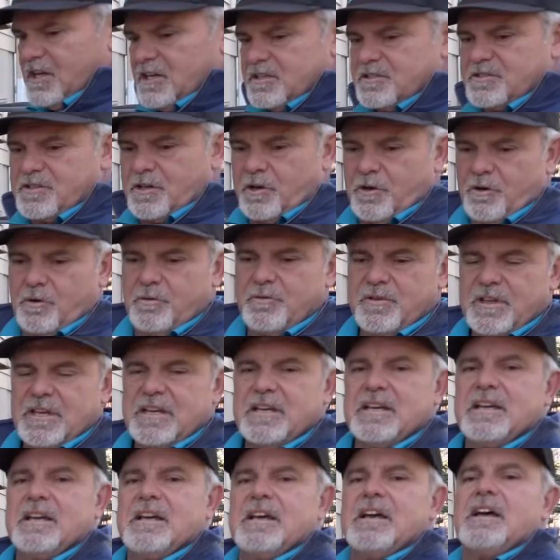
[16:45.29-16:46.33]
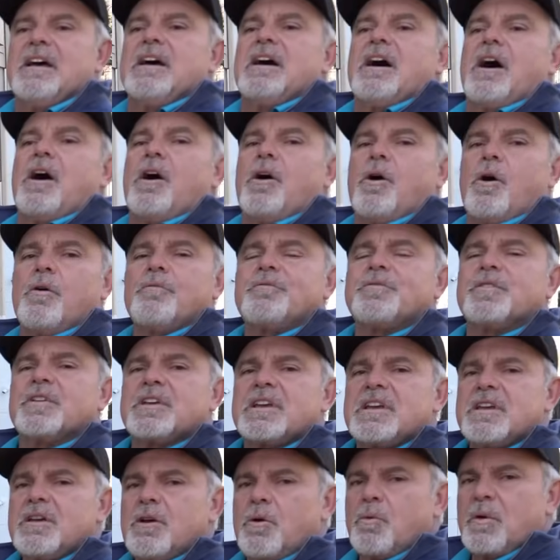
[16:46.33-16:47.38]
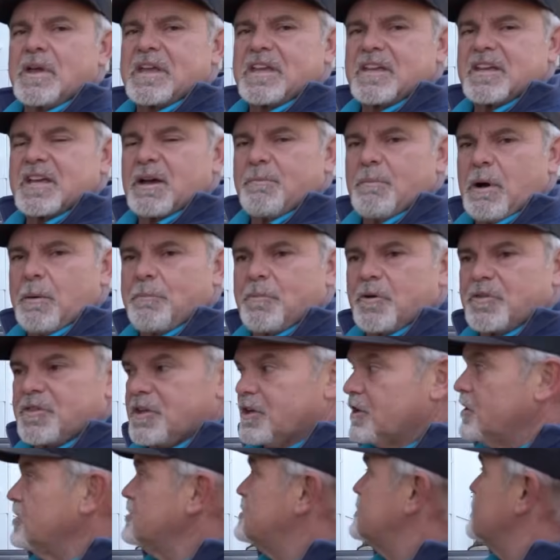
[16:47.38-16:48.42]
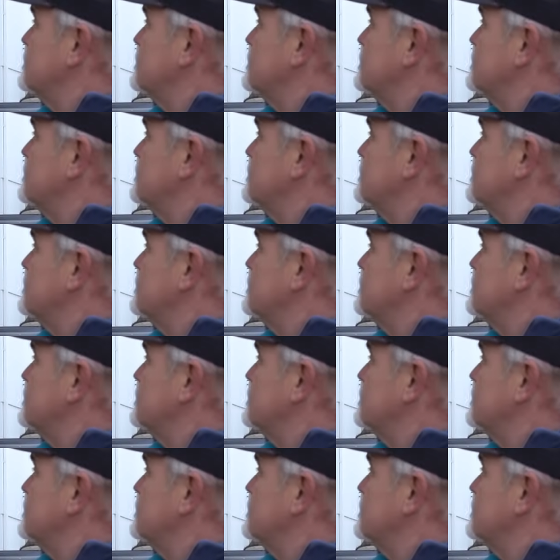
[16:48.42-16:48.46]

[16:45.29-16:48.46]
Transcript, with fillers: so hopefully we can come up with a good